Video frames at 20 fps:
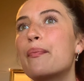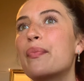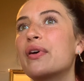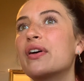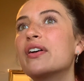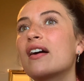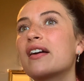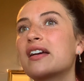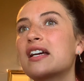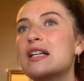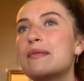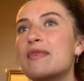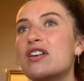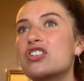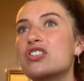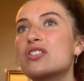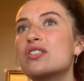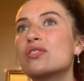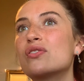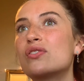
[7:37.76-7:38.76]
but I can
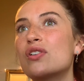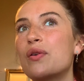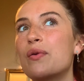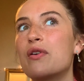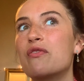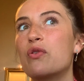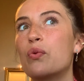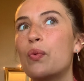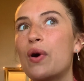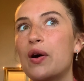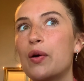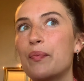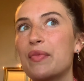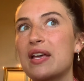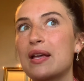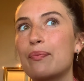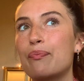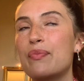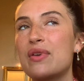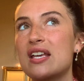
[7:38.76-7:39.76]
imagine it's so
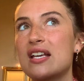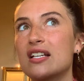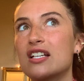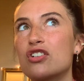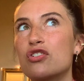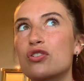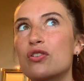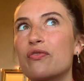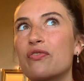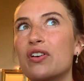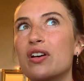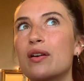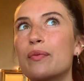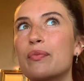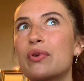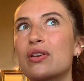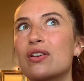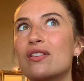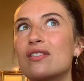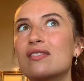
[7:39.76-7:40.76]
overwhelming being an introvert,
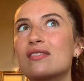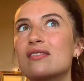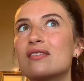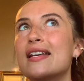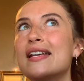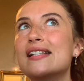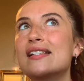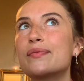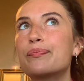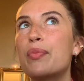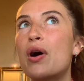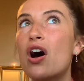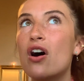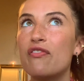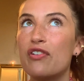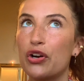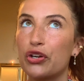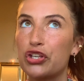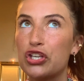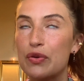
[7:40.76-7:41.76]
because it's part of
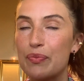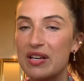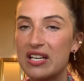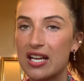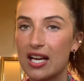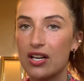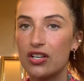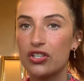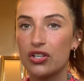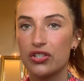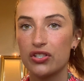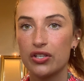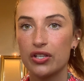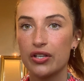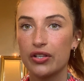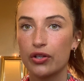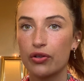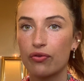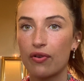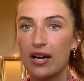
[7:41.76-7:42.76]
our human nature
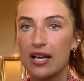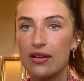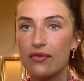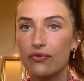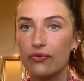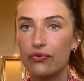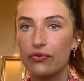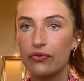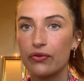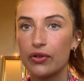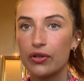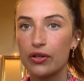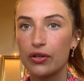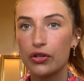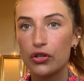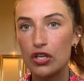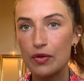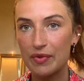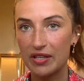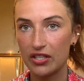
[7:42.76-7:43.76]
to crave
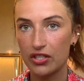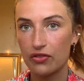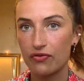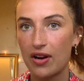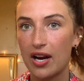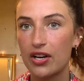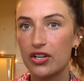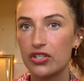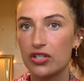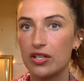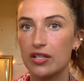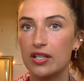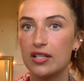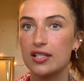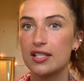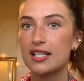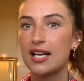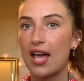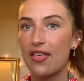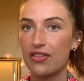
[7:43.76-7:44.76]
human interaction and
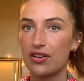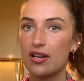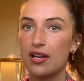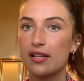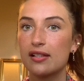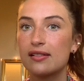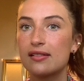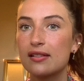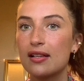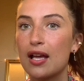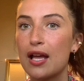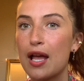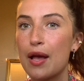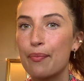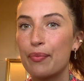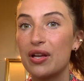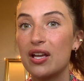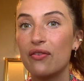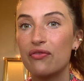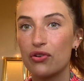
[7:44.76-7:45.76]
togetherness.
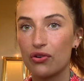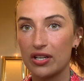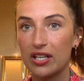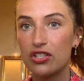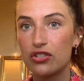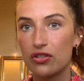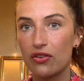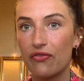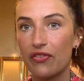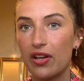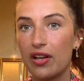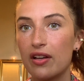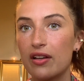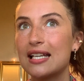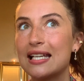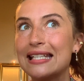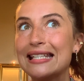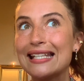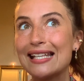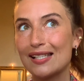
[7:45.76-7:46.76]
But if you're an introvert
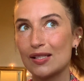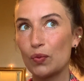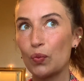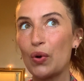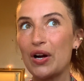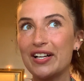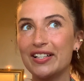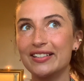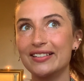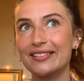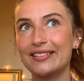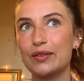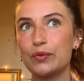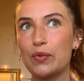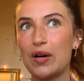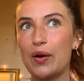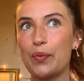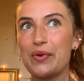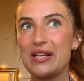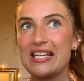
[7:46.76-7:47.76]
in this world
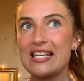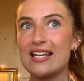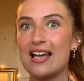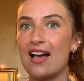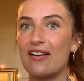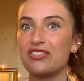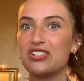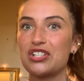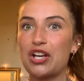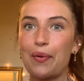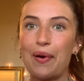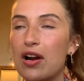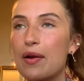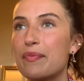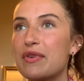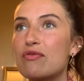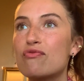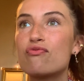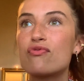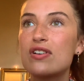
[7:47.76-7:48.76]
where we have to go out and
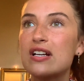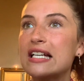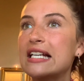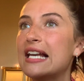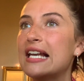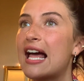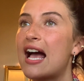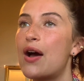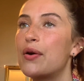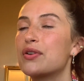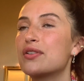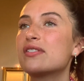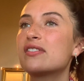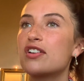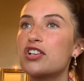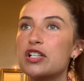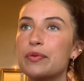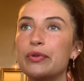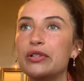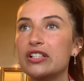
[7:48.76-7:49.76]
be really loud and
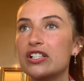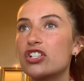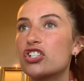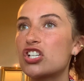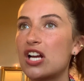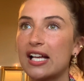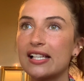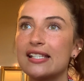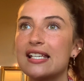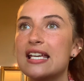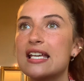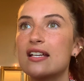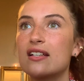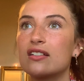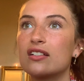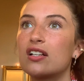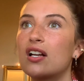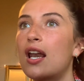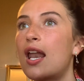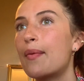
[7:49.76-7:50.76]
sociable and chatty
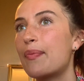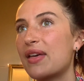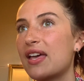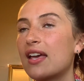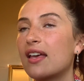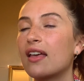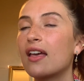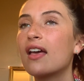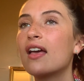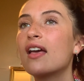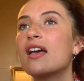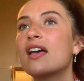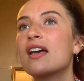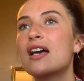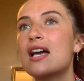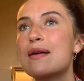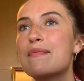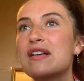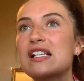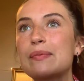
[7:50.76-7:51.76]
and clubbing,
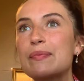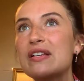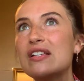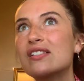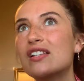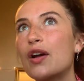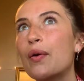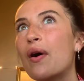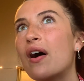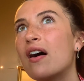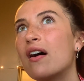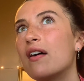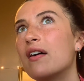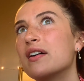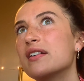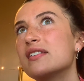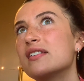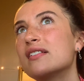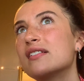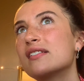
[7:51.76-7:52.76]
it must be so
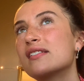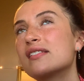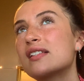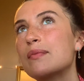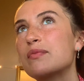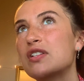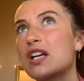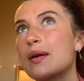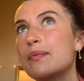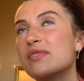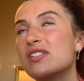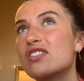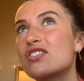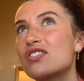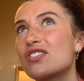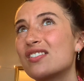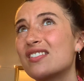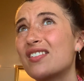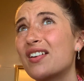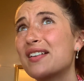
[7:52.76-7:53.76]
hard. Sometimes it's
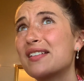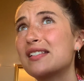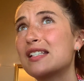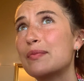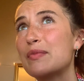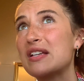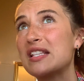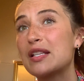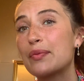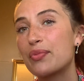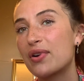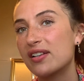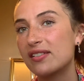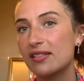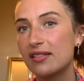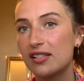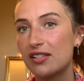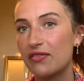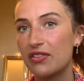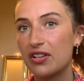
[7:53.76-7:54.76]
just nice to be in the
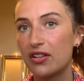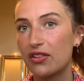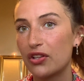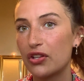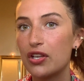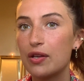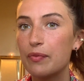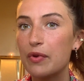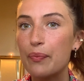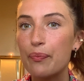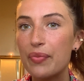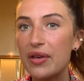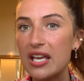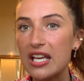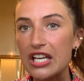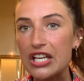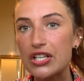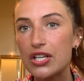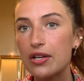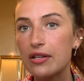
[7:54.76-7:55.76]
presence of another human
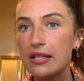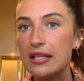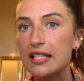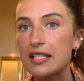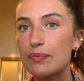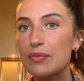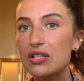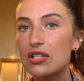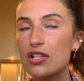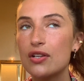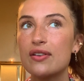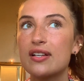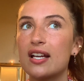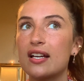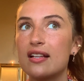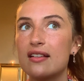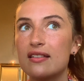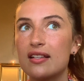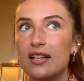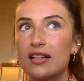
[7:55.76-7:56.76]
being. You don't need to be doing
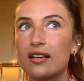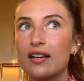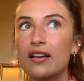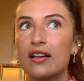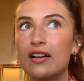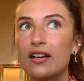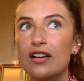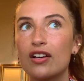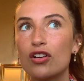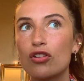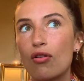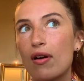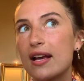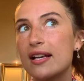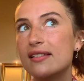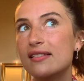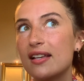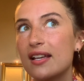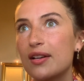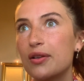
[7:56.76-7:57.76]
anything
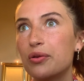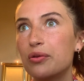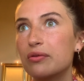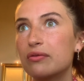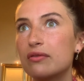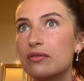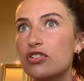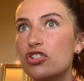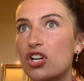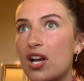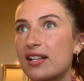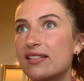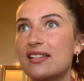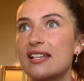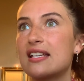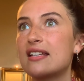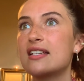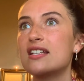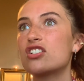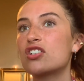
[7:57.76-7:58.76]
crazy or
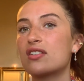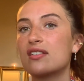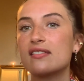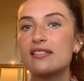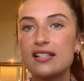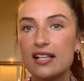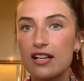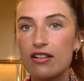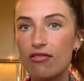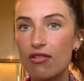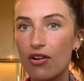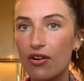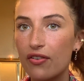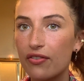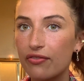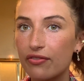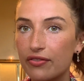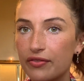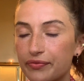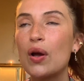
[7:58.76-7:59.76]
chatting each other's ear
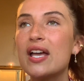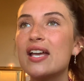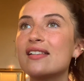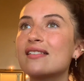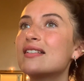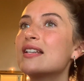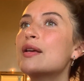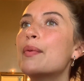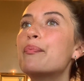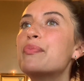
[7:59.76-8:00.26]
off. Isn't it